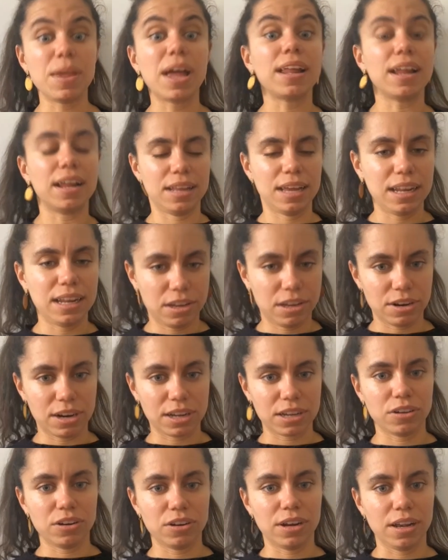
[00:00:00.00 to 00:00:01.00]
uh, the
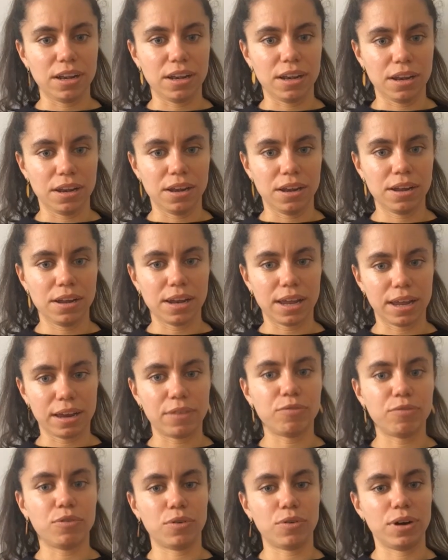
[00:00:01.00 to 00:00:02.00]
international
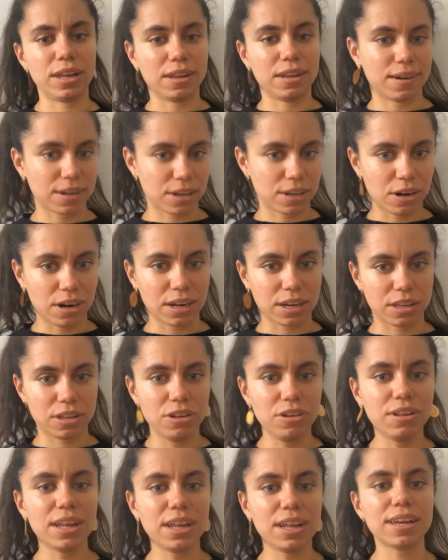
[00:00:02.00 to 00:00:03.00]
like for international
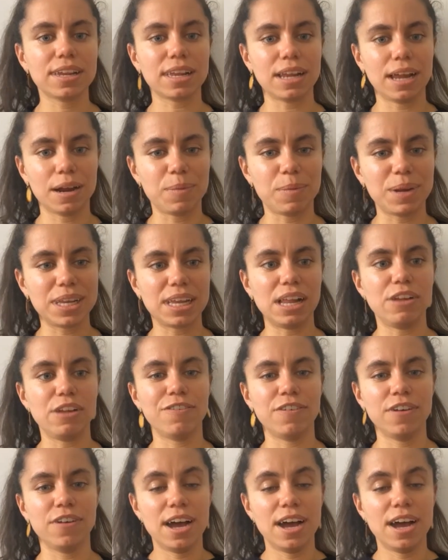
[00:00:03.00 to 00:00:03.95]
students like myself,